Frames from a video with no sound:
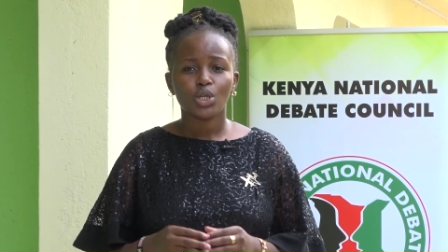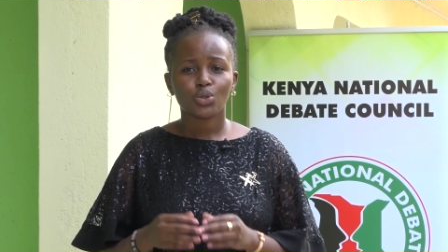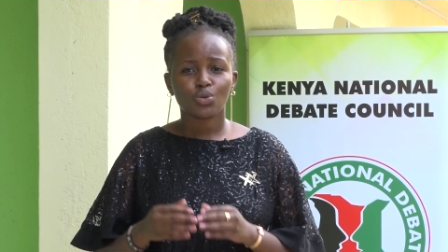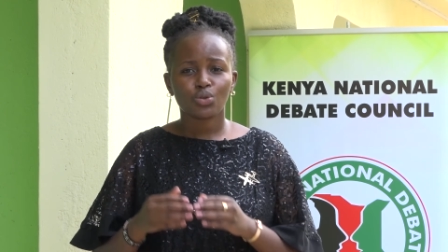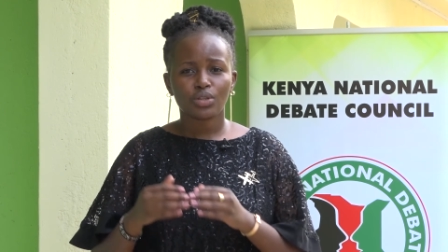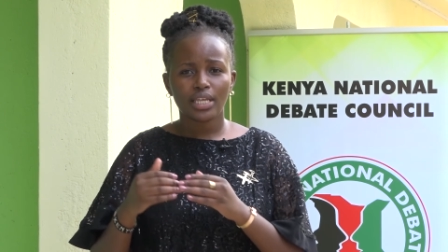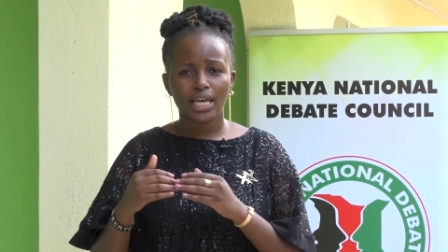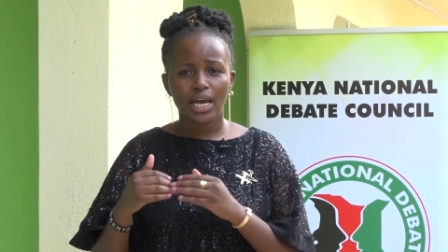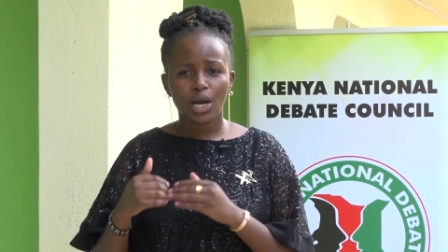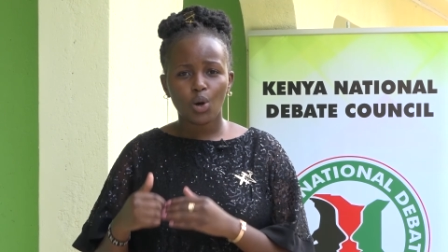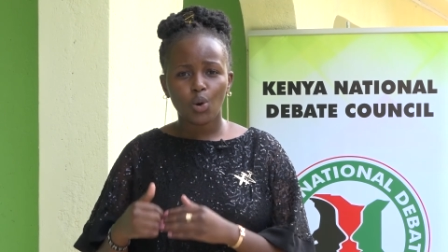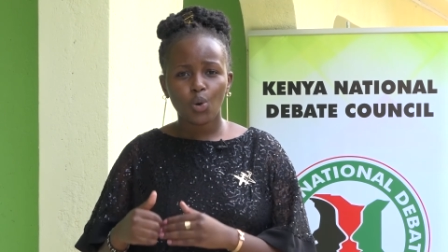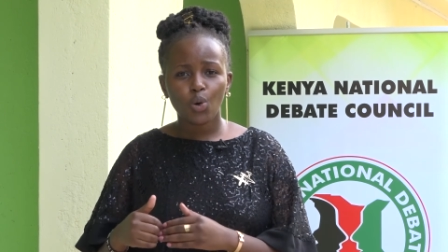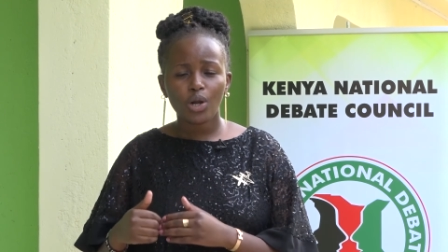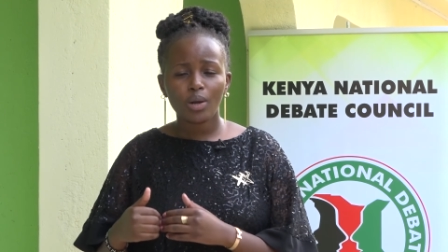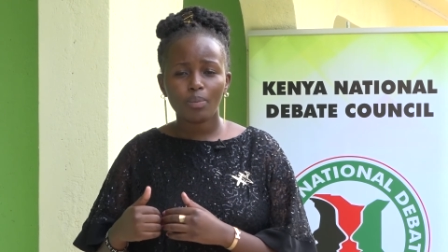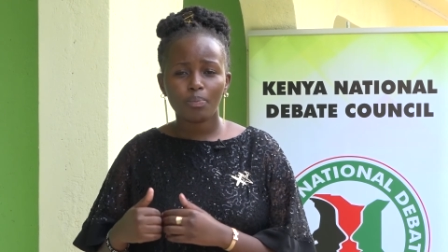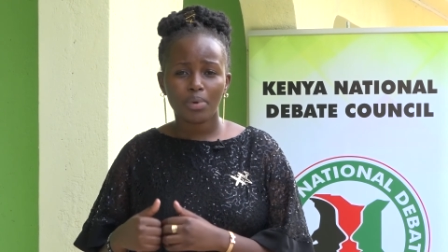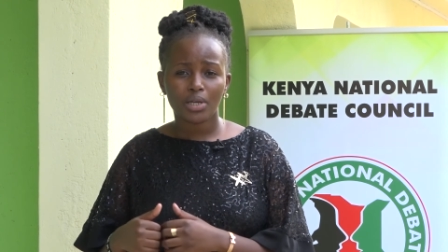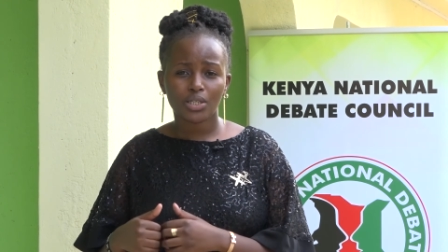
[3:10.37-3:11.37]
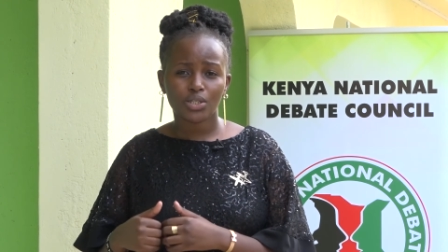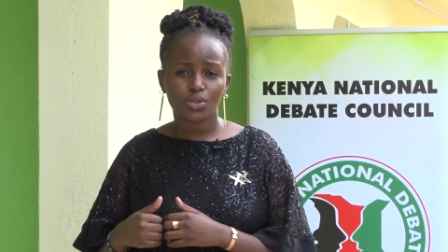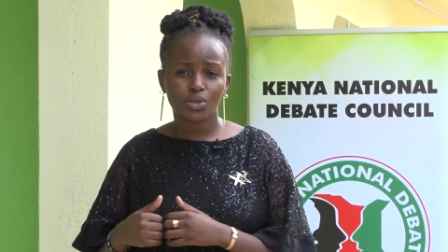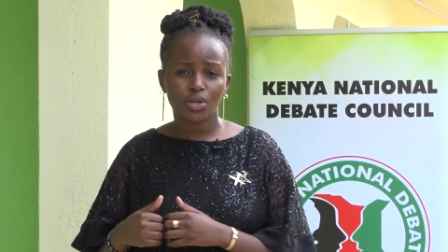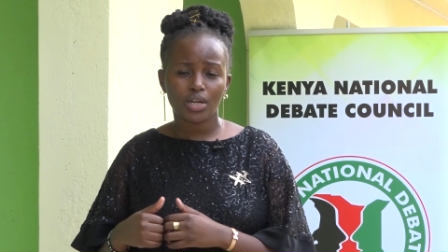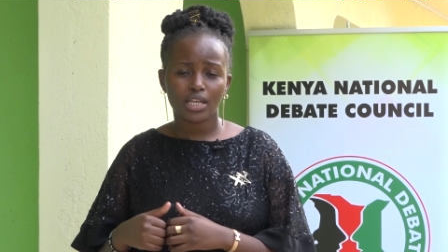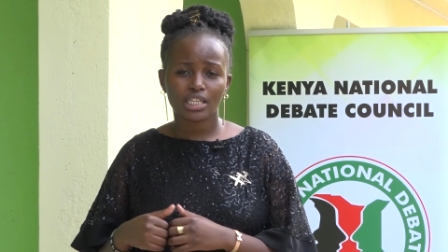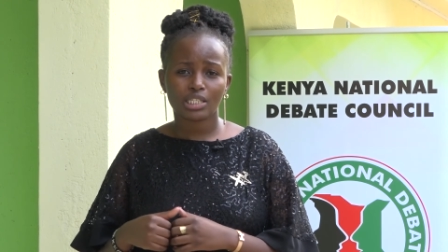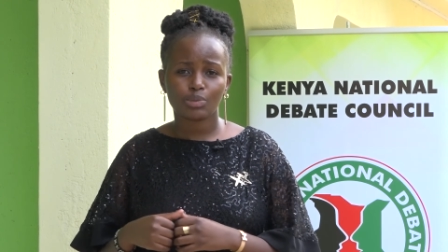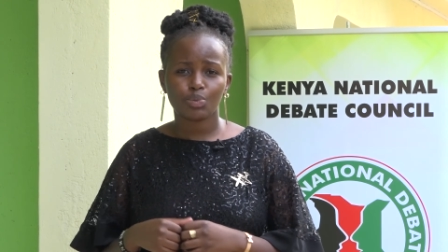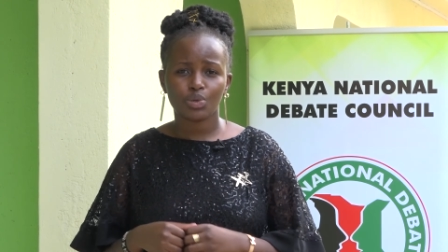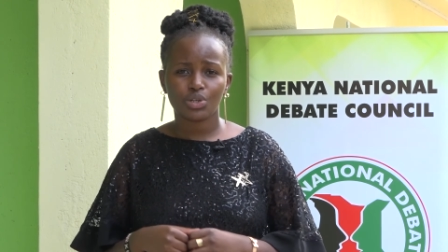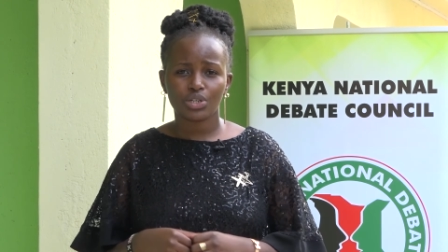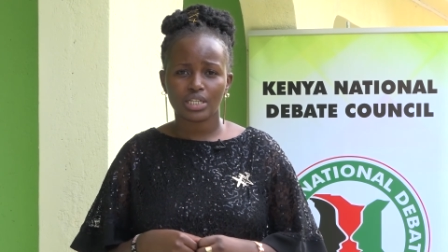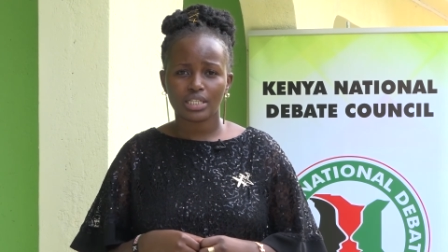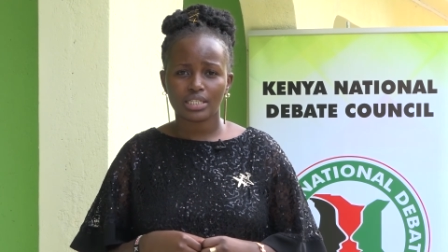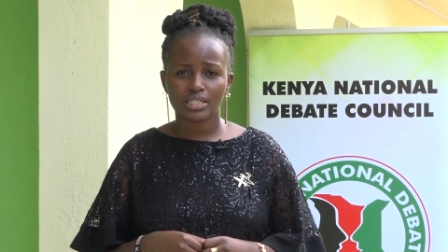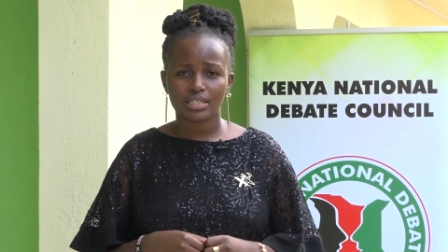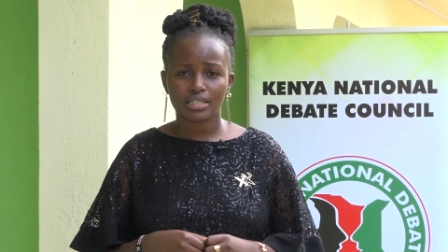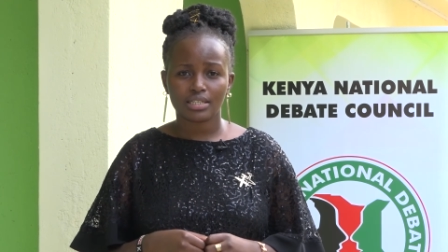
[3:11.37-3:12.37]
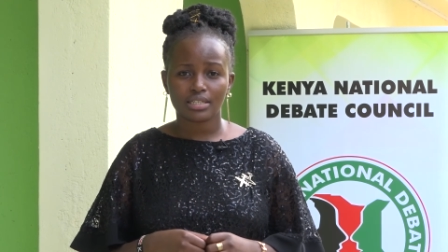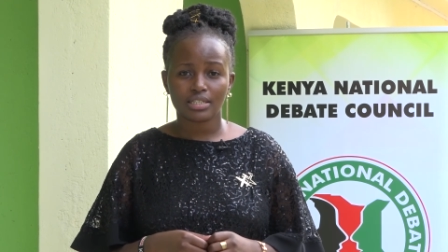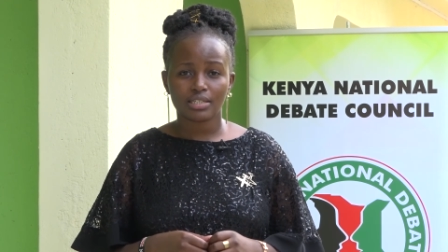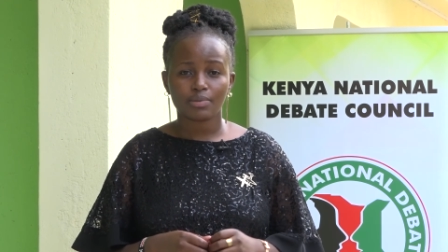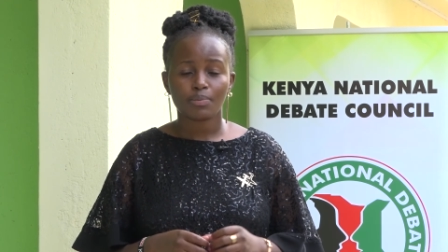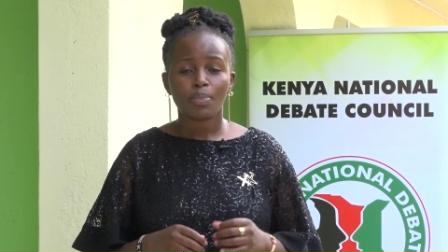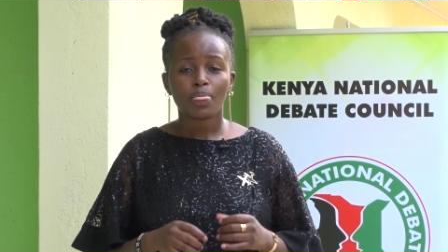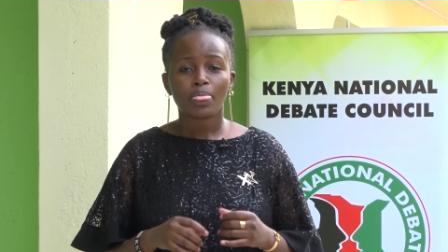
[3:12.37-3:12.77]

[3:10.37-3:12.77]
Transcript: their own personal experiences.